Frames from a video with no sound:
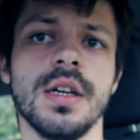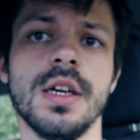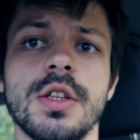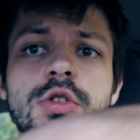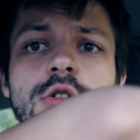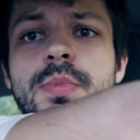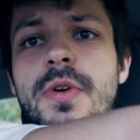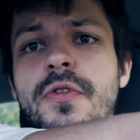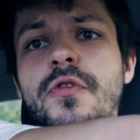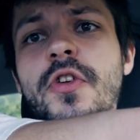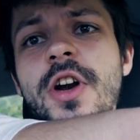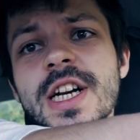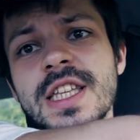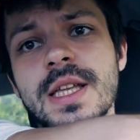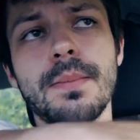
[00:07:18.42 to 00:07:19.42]
It took me
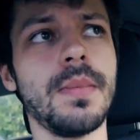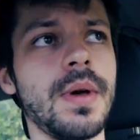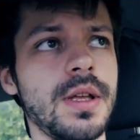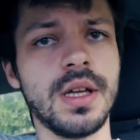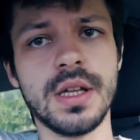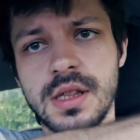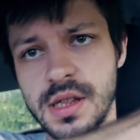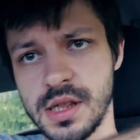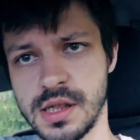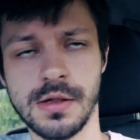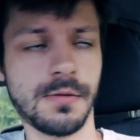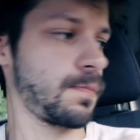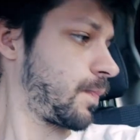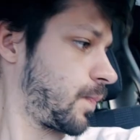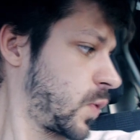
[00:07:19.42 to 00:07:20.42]
30
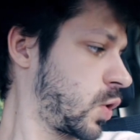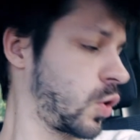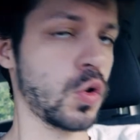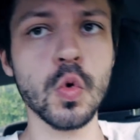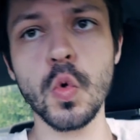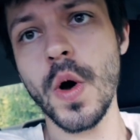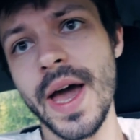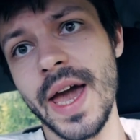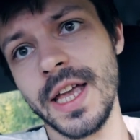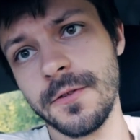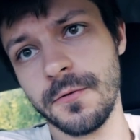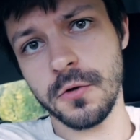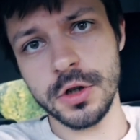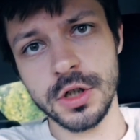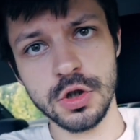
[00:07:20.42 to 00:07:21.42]
minutes to wait
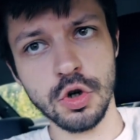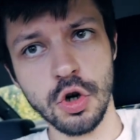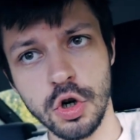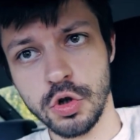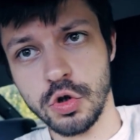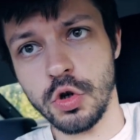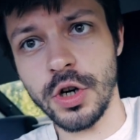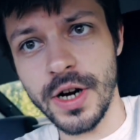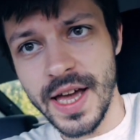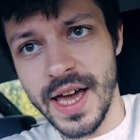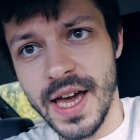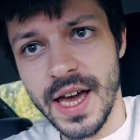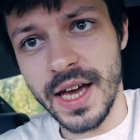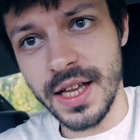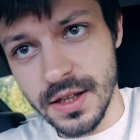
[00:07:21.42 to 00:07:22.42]
for the doctor
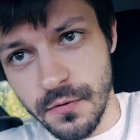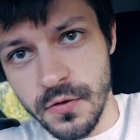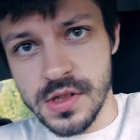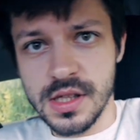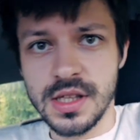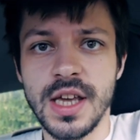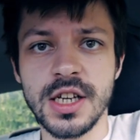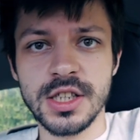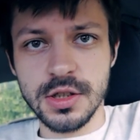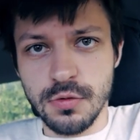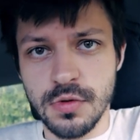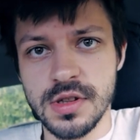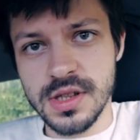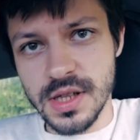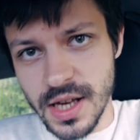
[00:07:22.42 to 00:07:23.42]
and visitation
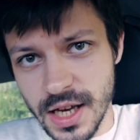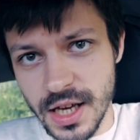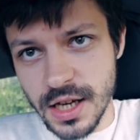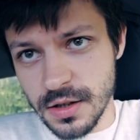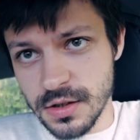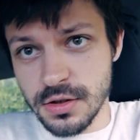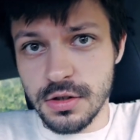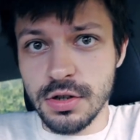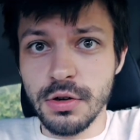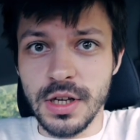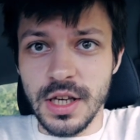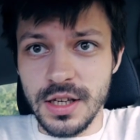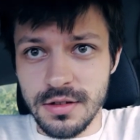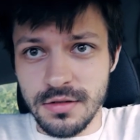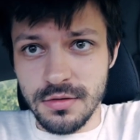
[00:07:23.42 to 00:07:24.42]
was like
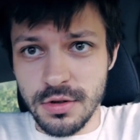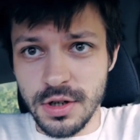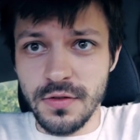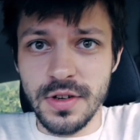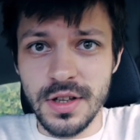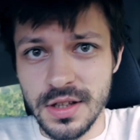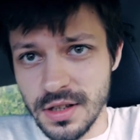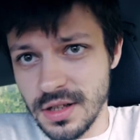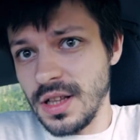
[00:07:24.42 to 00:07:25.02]
3 or even